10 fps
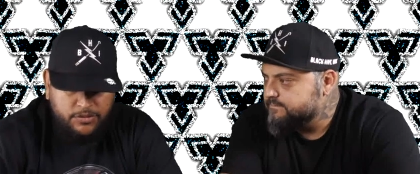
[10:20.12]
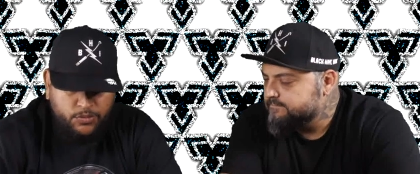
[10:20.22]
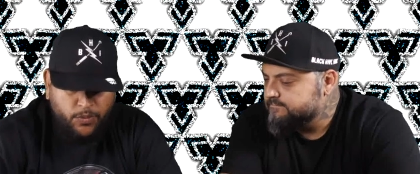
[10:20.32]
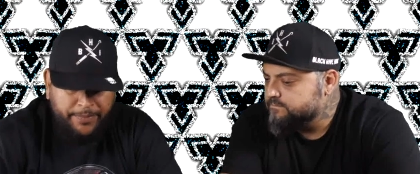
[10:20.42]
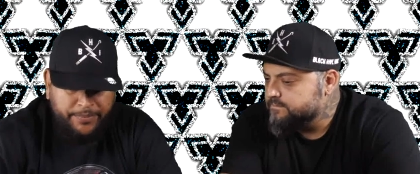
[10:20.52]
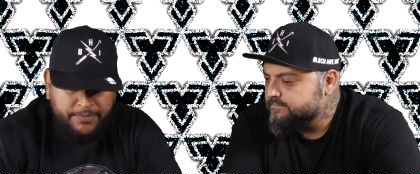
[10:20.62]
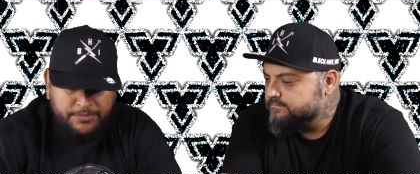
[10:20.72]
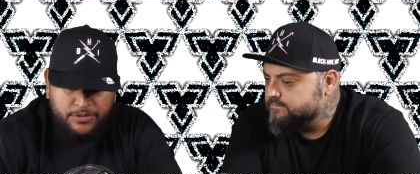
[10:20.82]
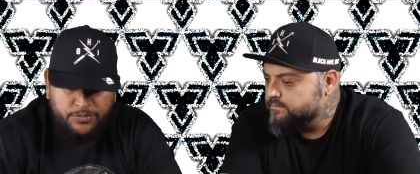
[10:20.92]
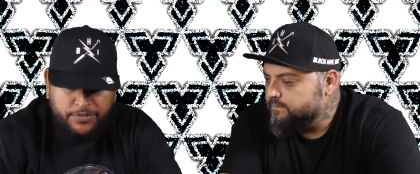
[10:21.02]
Speaker 1: Swipe
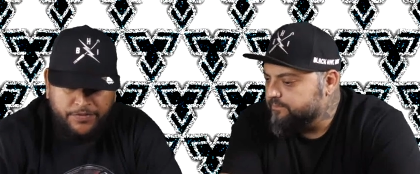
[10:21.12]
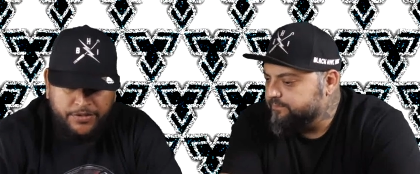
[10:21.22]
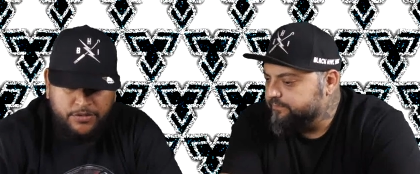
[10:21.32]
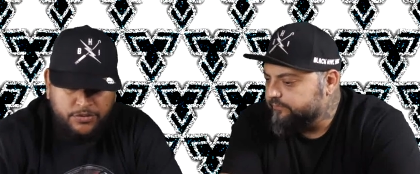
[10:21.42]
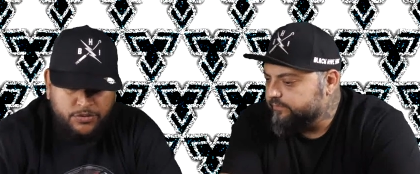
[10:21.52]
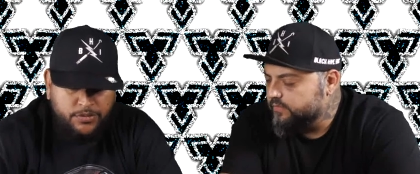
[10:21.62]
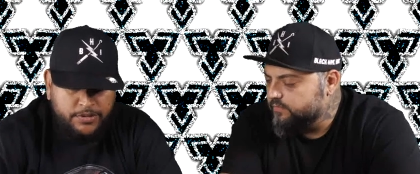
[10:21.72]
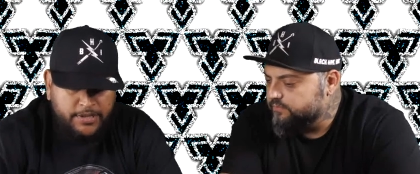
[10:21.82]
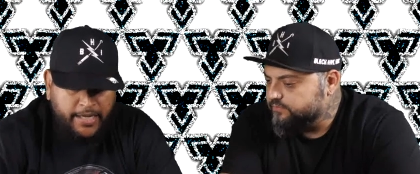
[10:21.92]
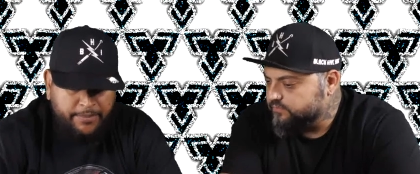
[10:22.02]
up to reveal
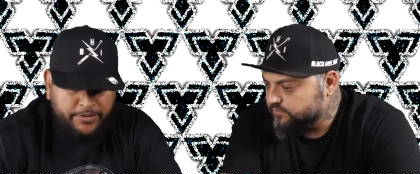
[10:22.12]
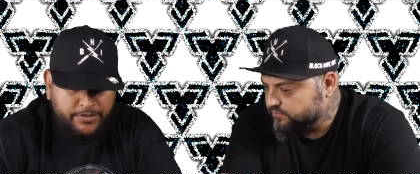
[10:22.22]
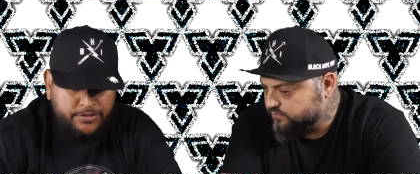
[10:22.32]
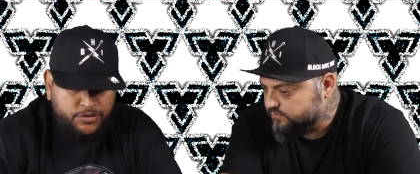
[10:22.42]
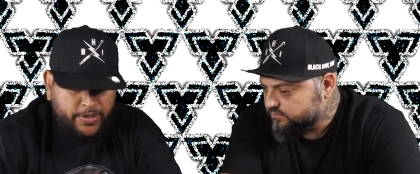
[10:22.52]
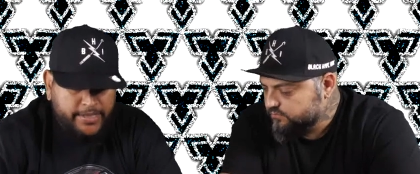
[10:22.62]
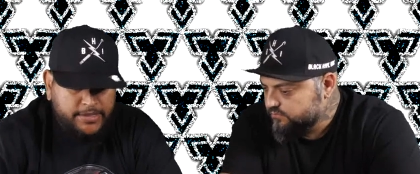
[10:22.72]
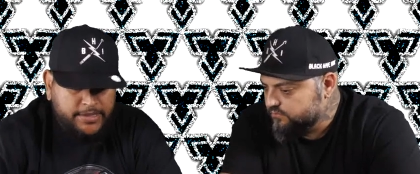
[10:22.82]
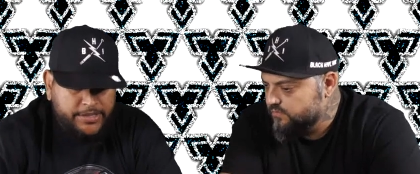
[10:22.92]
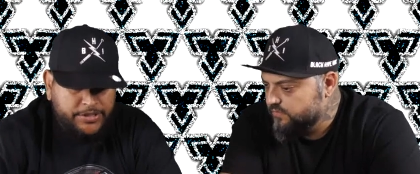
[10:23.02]
dual timer, track
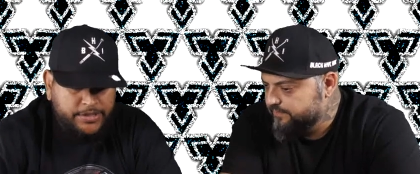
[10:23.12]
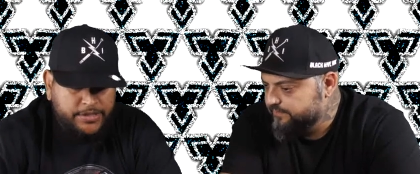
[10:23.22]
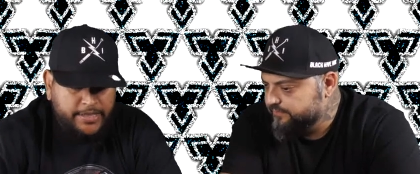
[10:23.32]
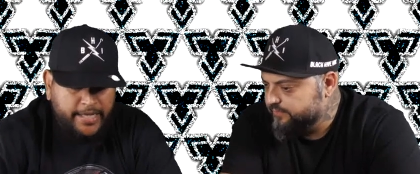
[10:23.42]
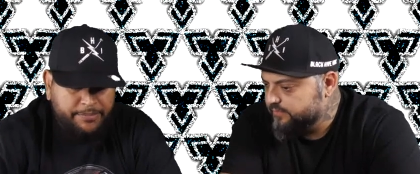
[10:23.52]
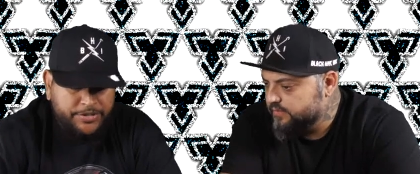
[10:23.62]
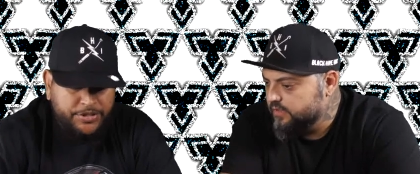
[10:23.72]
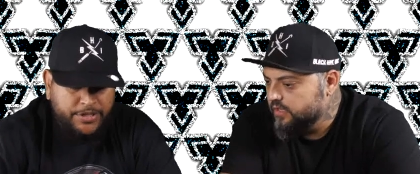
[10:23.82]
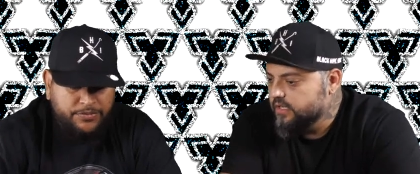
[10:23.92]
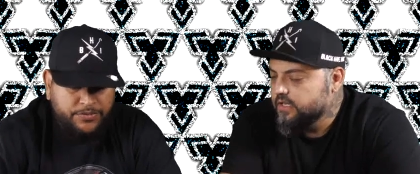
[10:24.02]
sessions, and
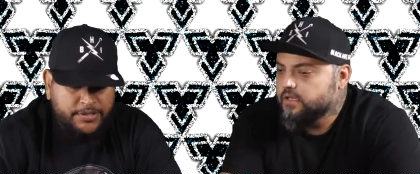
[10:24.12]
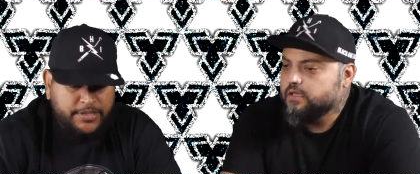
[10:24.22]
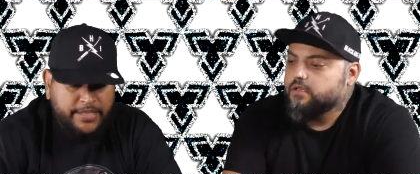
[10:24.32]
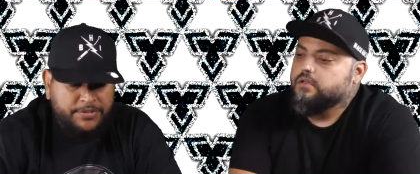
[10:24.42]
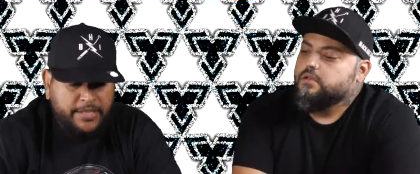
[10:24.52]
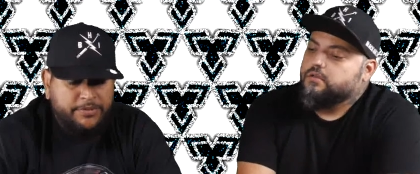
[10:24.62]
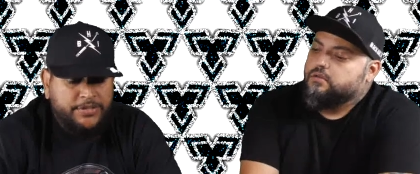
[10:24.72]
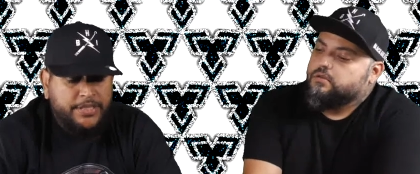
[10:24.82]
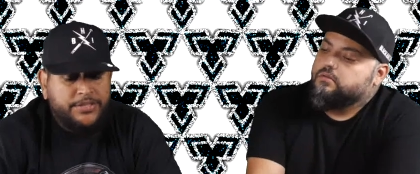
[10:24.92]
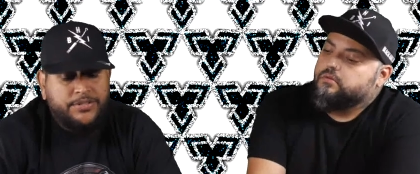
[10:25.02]
machine runtime
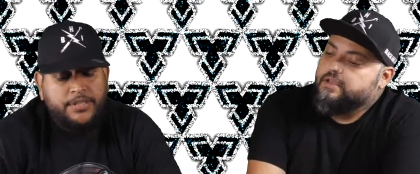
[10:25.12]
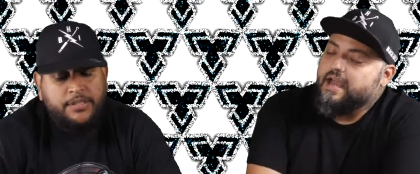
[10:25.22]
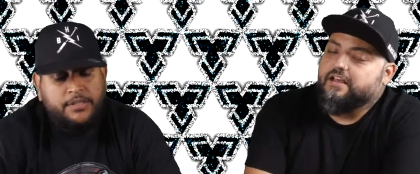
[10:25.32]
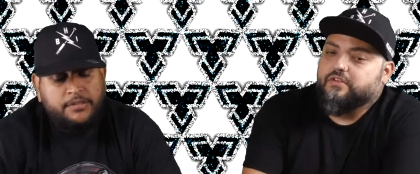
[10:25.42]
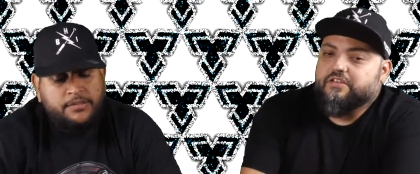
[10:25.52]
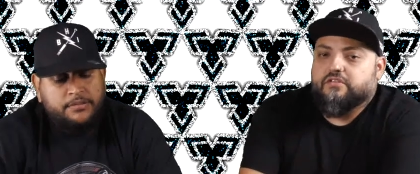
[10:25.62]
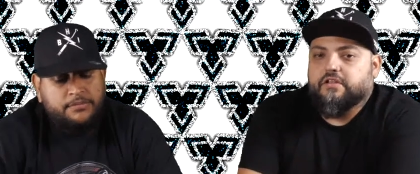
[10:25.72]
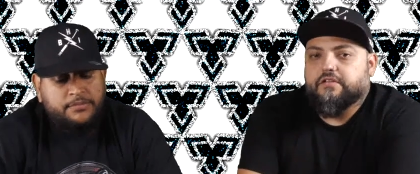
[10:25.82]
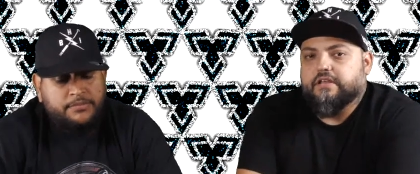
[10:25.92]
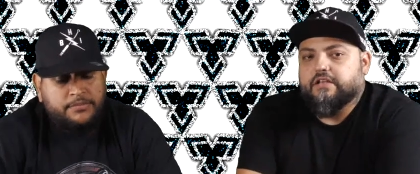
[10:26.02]
simultaneously.
Speaker 2: Yeah, so that's
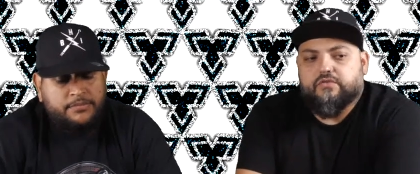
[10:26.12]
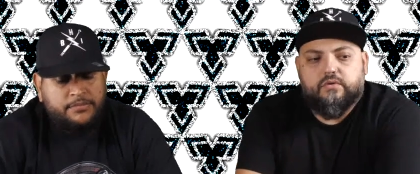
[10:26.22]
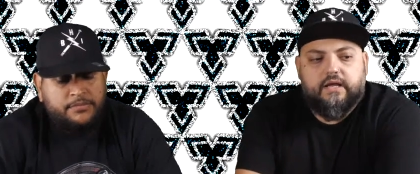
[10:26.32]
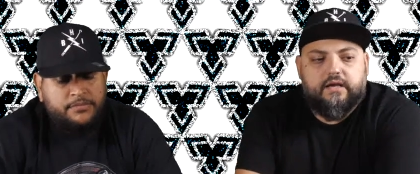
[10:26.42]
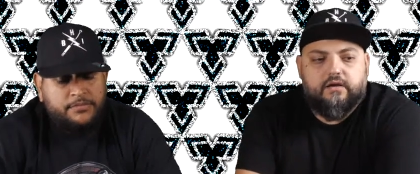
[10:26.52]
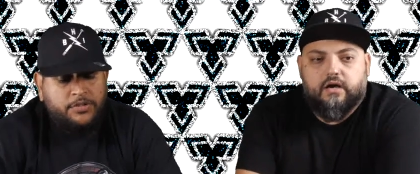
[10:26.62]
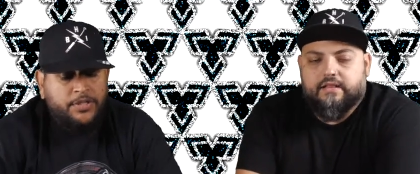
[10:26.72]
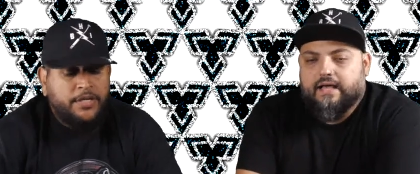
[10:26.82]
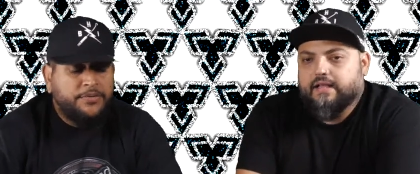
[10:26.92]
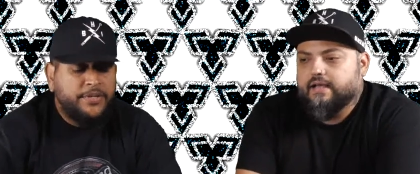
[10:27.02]
another thing too. Like,
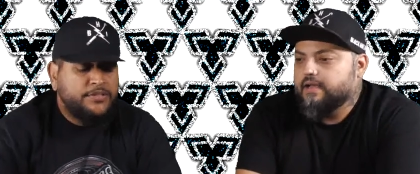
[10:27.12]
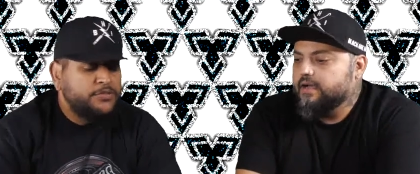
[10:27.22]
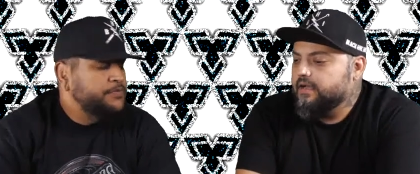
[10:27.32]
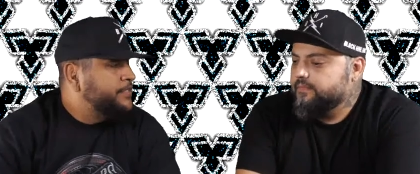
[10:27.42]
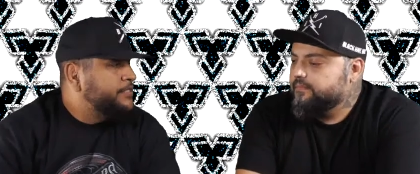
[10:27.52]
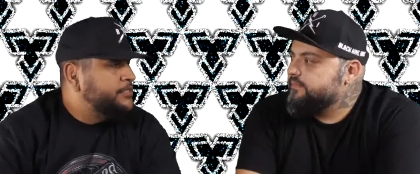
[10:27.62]
oh yeah, uh, you're
Speaker 1: right. Two finger